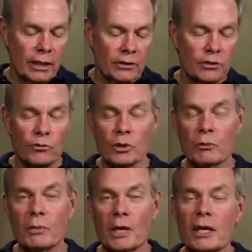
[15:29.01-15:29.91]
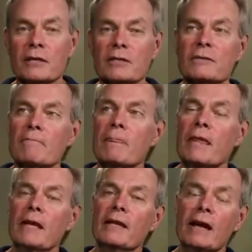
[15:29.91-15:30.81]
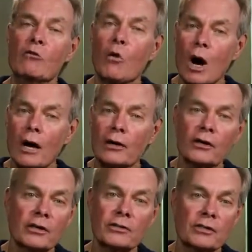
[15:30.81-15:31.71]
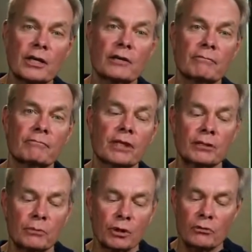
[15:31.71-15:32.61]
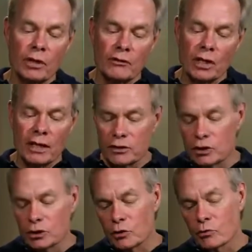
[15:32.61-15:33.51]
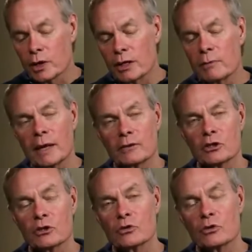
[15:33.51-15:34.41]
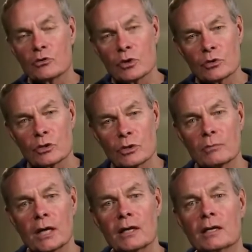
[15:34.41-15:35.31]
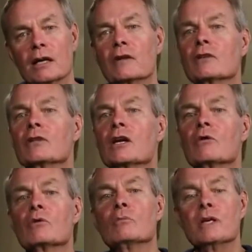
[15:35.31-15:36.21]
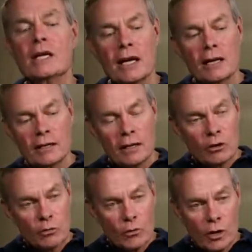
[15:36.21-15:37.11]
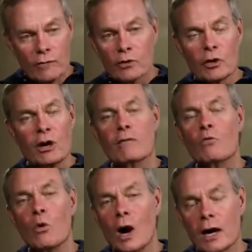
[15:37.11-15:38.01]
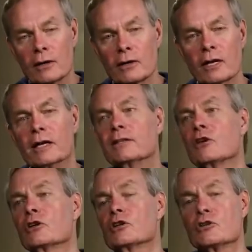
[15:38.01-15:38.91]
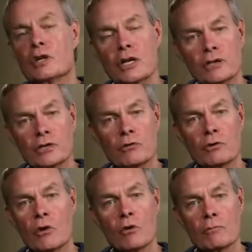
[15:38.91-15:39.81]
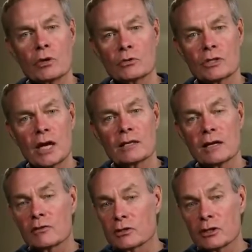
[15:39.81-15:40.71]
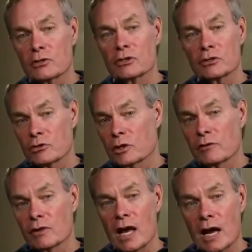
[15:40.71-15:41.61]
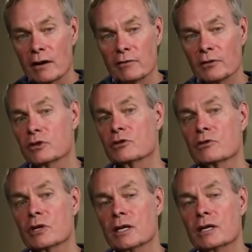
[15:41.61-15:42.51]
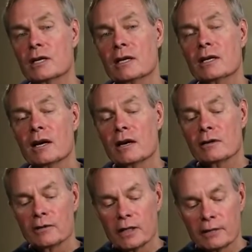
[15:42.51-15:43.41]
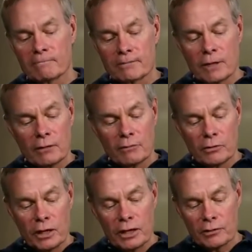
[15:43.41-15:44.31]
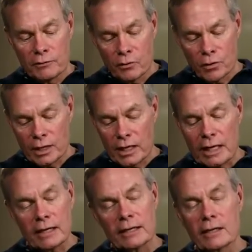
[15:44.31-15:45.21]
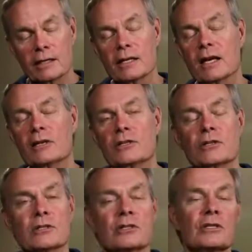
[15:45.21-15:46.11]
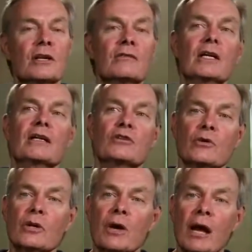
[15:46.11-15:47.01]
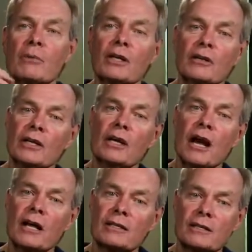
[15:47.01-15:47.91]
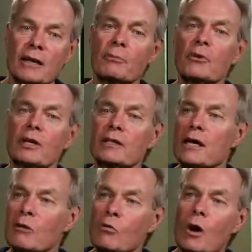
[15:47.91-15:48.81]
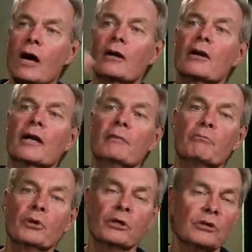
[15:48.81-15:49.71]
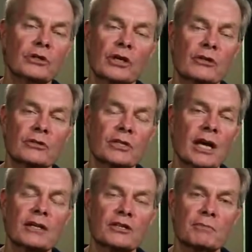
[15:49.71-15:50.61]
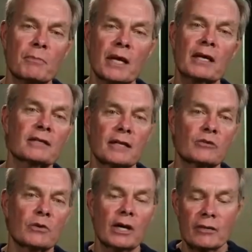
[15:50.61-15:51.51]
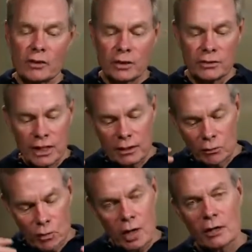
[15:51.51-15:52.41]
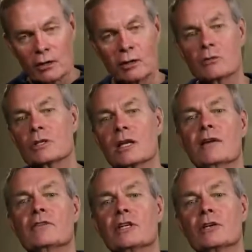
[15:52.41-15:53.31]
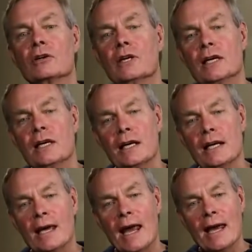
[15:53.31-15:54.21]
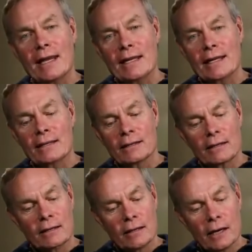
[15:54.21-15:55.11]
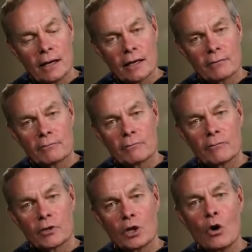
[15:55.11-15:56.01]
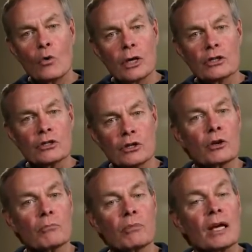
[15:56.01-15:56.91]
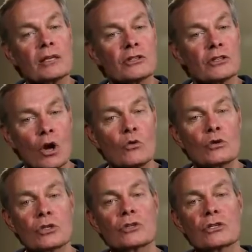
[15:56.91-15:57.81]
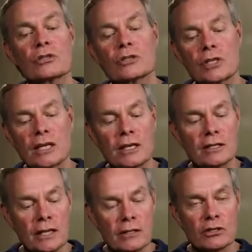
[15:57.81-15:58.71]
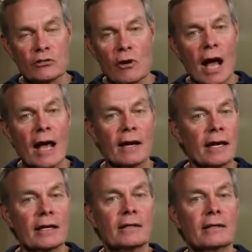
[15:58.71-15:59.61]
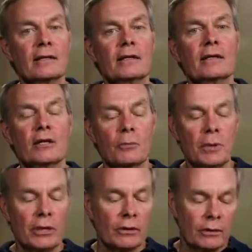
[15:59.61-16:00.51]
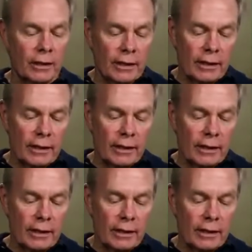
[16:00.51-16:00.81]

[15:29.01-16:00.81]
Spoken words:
It's a real place. And that water is there. In the book of Revelation, you read about the New Jerusalem, and in heaven there will be a river of water, and there are trees that grow on both sides of it. There's the tree of life and the tree of that is for the healing of the nations and stuff. So anyway, I believe that God separated that water and put it on the other side of space. That's where heaven is. And the water that was left here, he had it go into certain places, oceans and seas, and the dry land appeared.